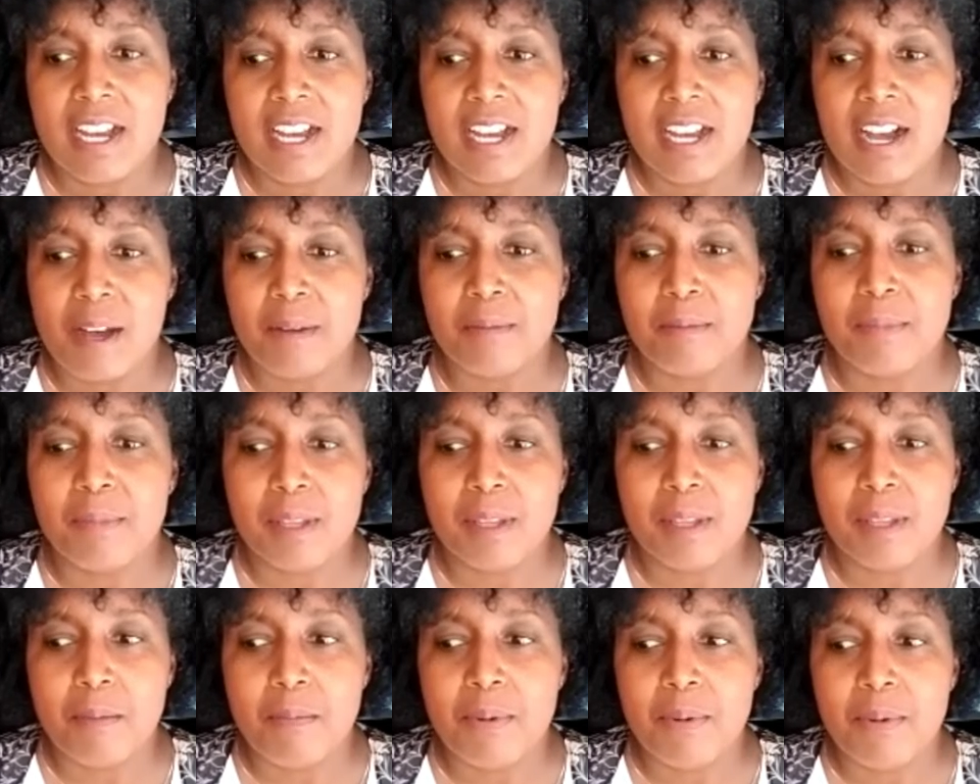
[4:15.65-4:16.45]

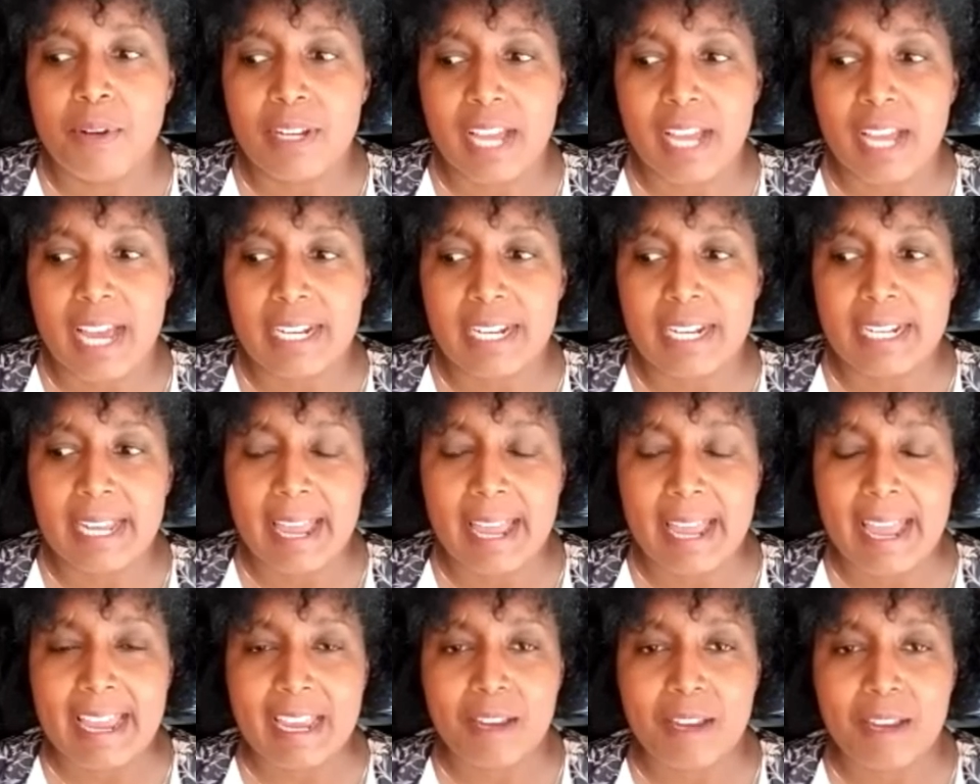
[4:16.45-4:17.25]
The book kind of
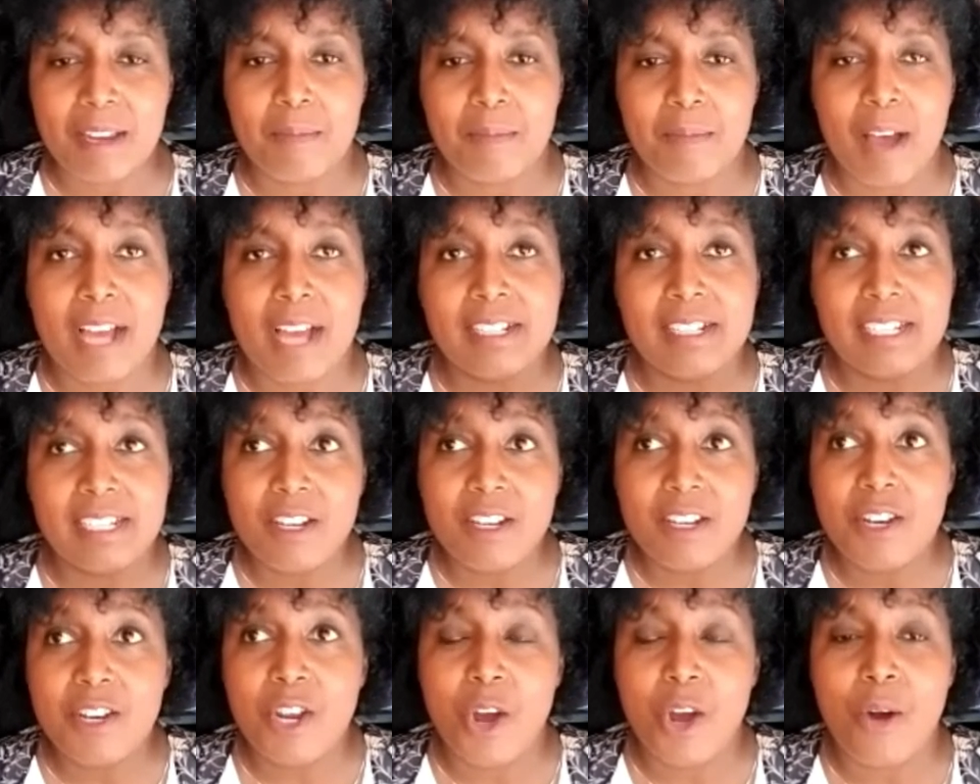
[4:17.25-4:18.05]
I
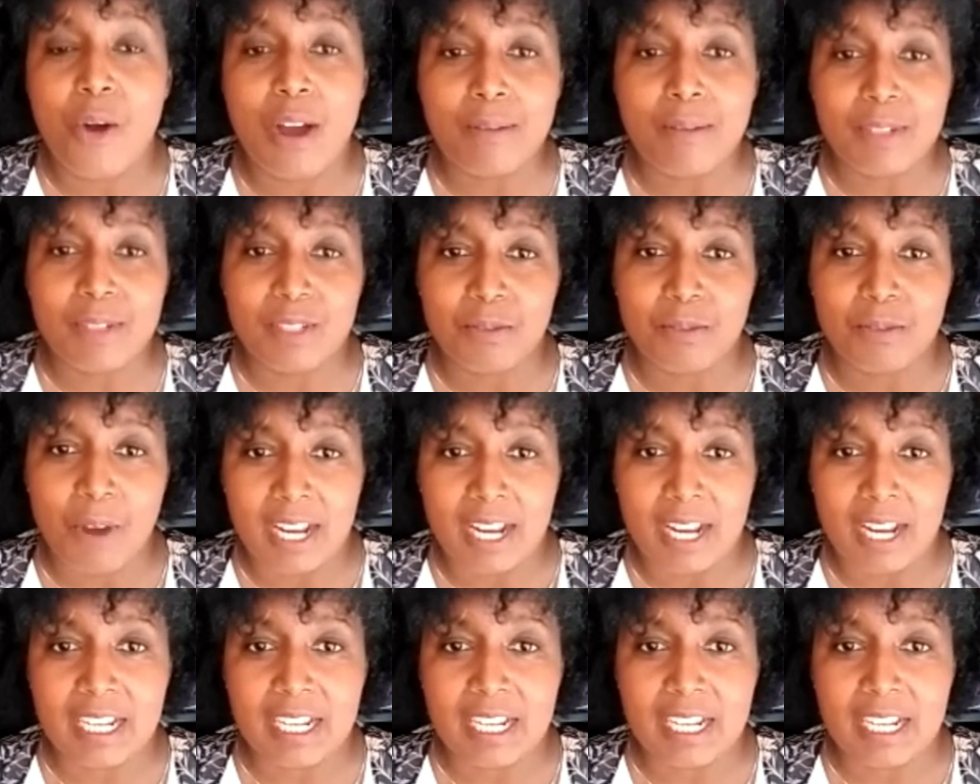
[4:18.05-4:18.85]
didn't know I was
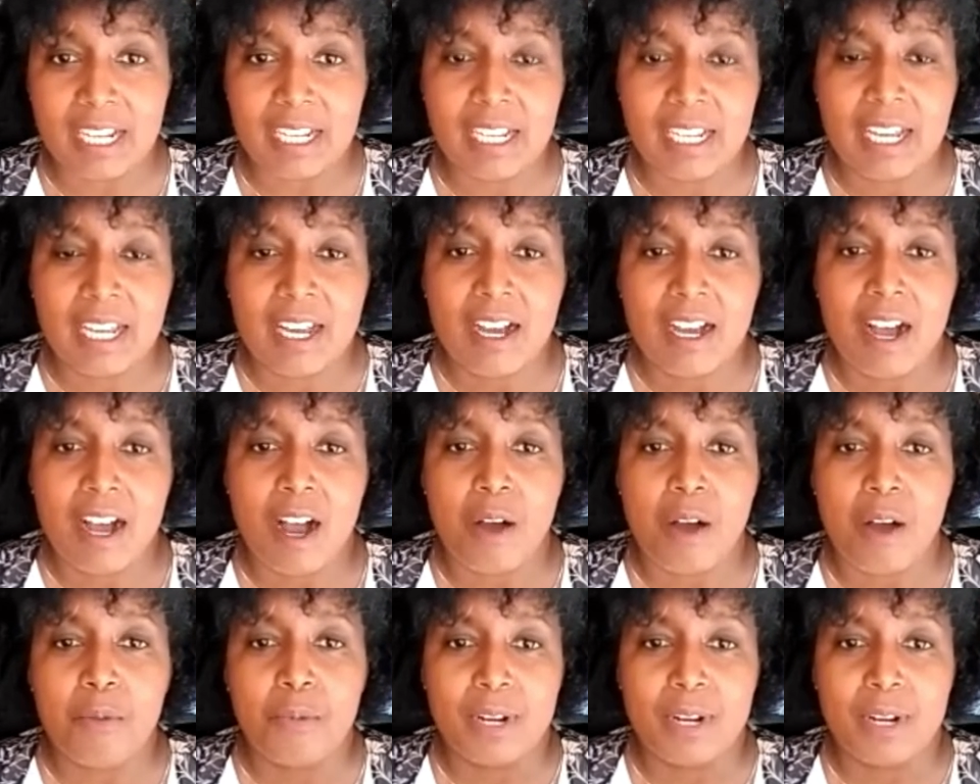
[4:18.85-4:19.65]
writing
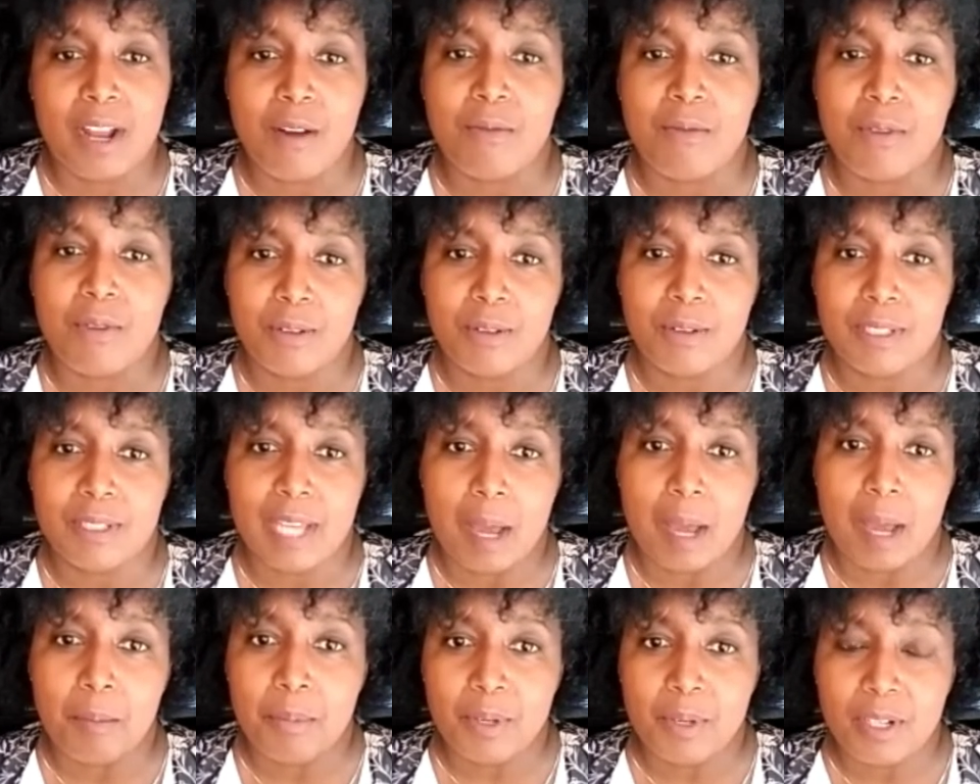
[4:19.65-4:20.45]
when I wrote
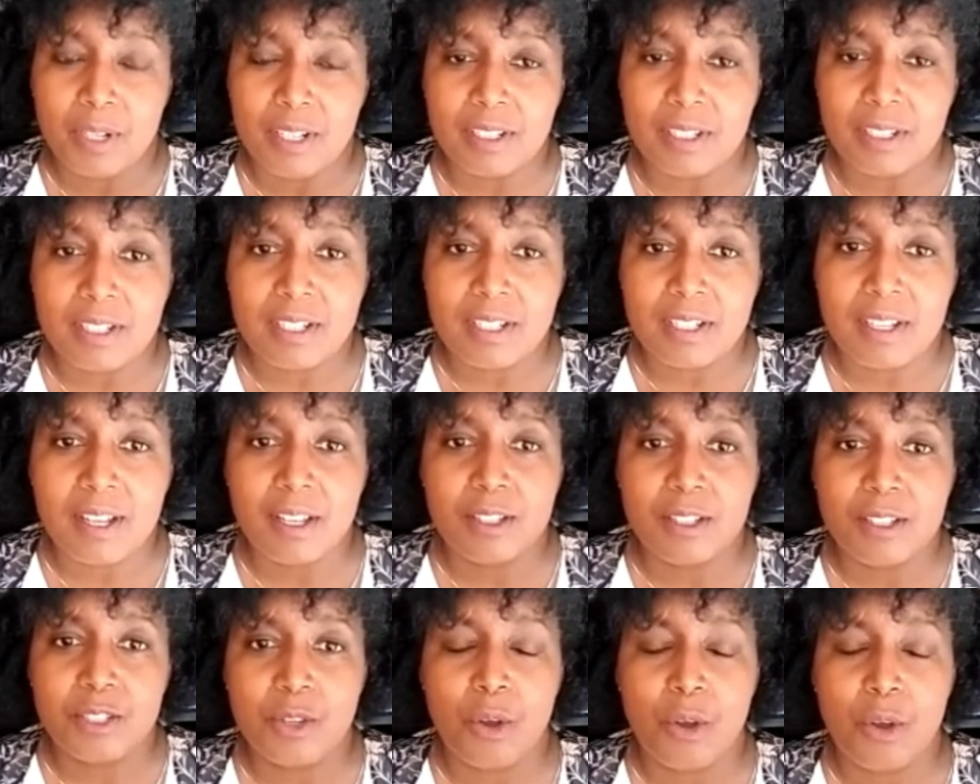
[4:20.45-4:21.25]
that book.
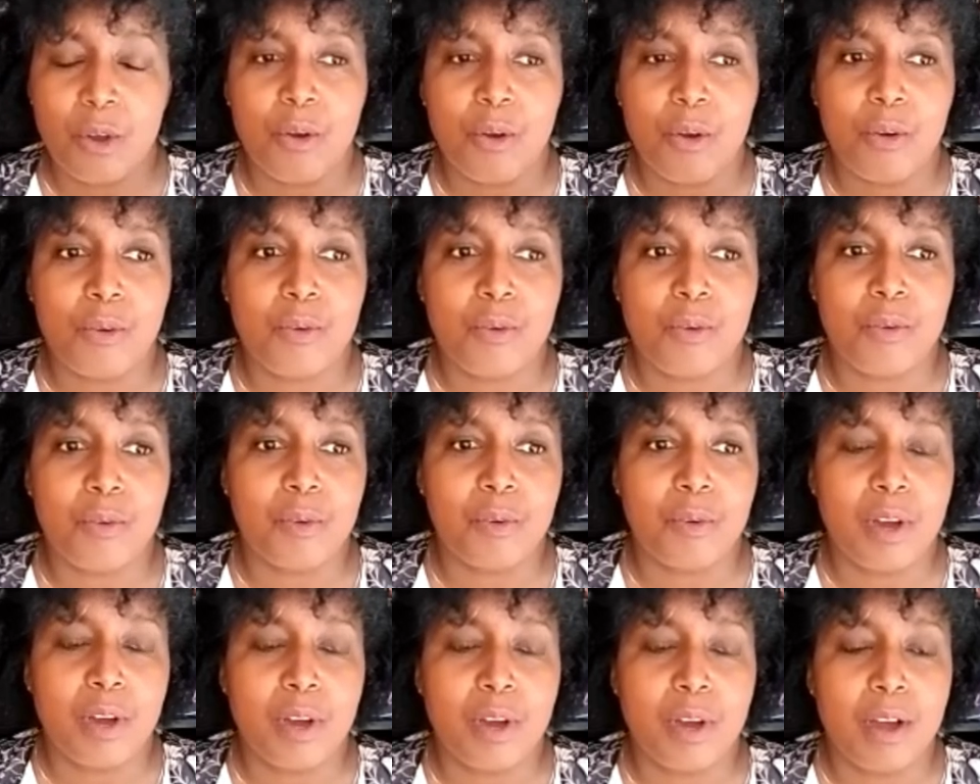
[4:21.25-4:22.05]
So
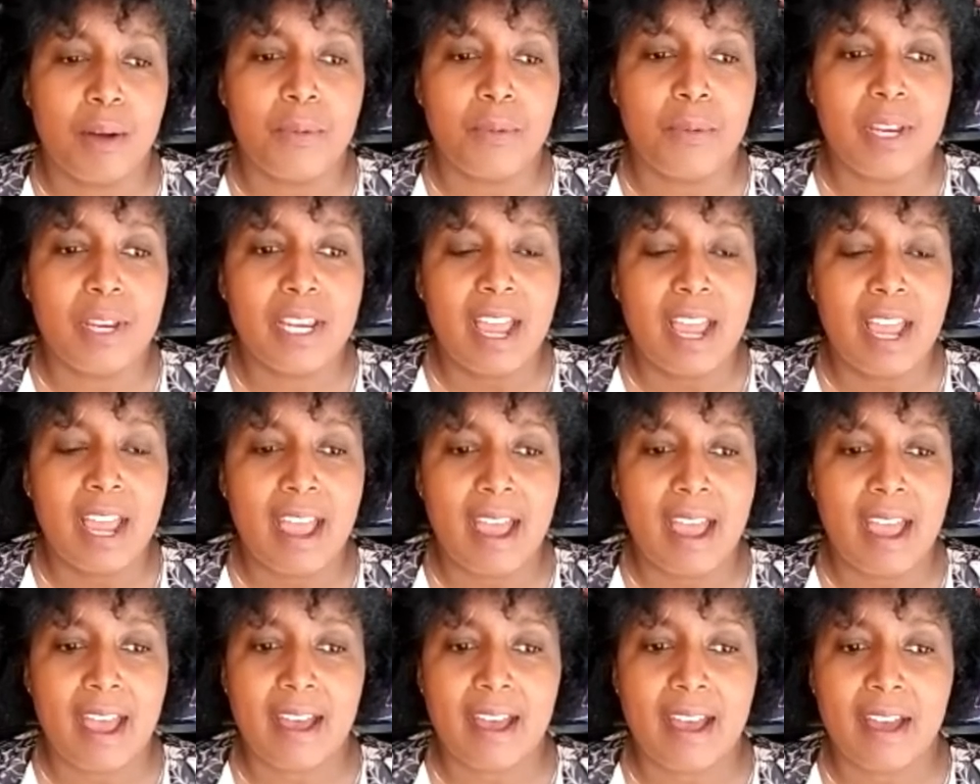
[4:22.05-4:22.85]
we
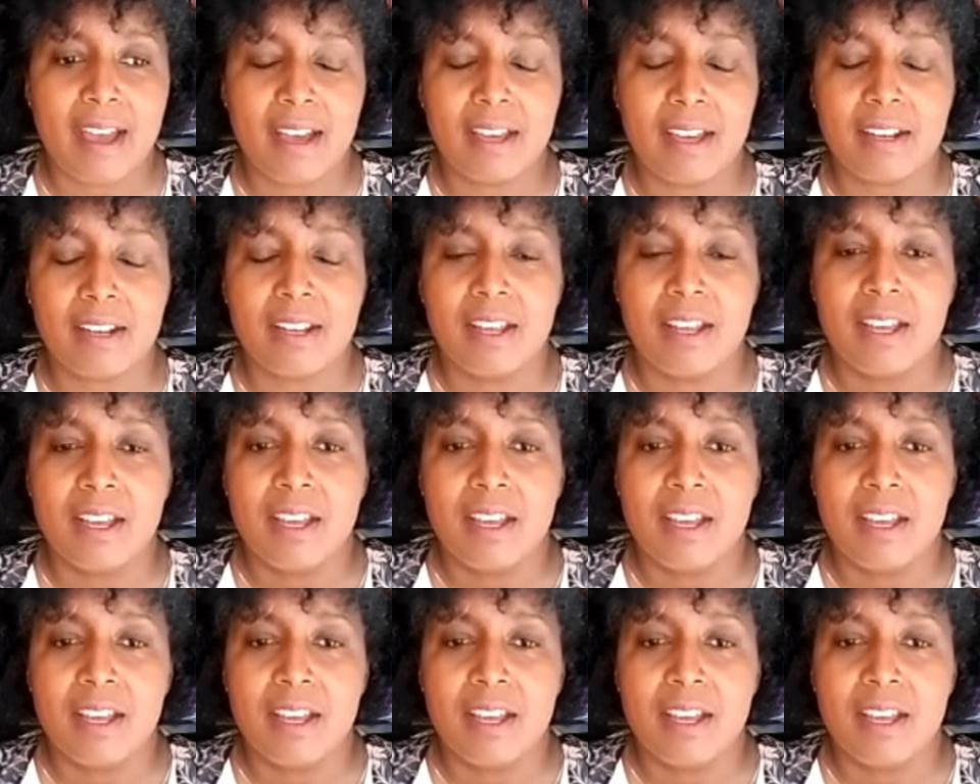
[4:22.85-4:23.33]
had